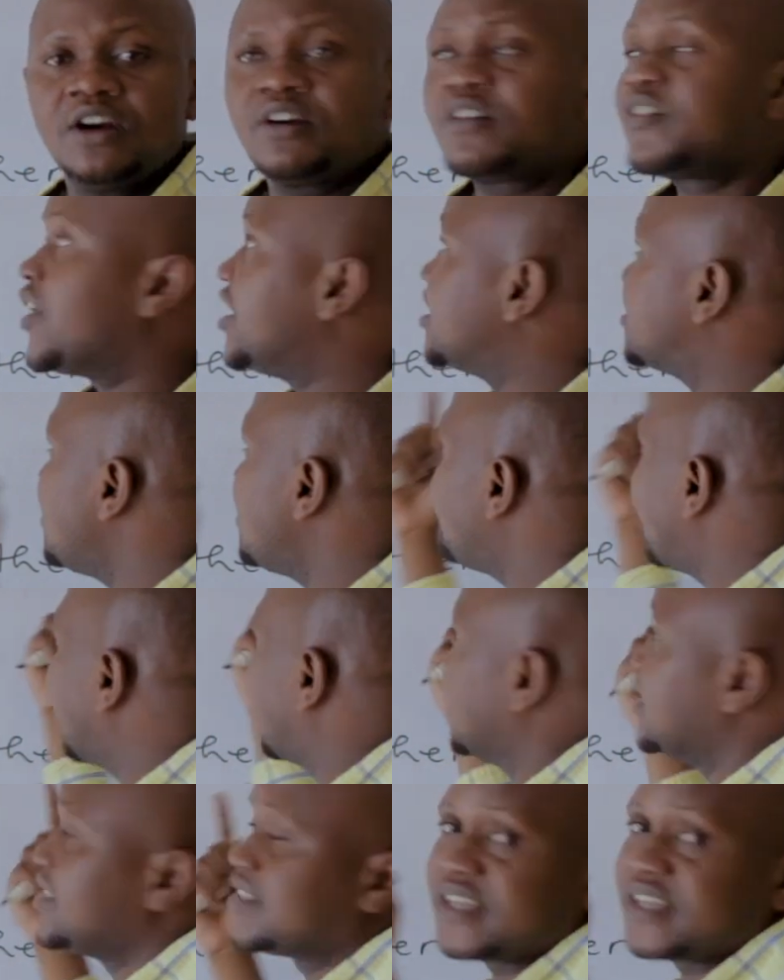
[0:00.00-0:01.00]
For example, I
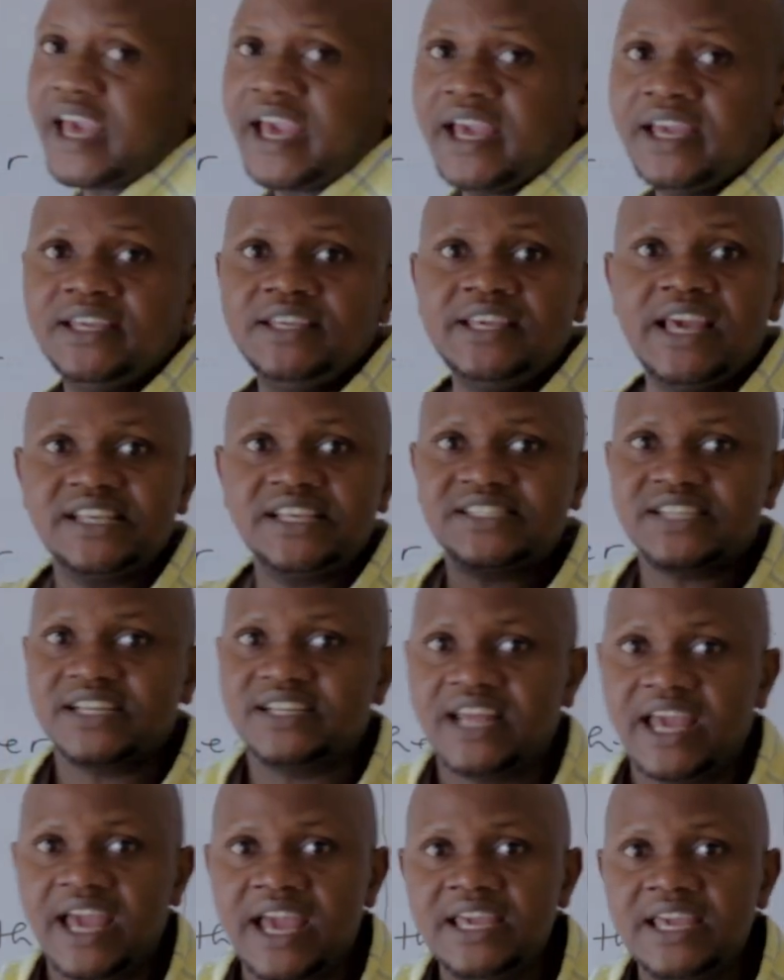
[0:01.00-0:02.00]
can say
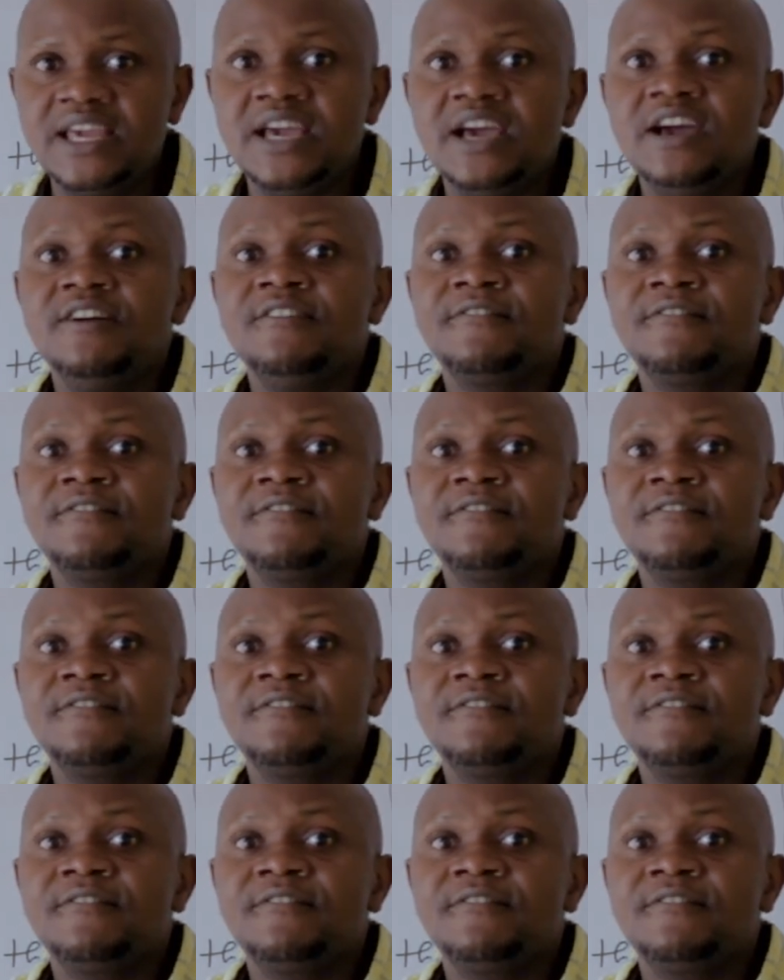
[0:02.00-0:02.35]
yesterday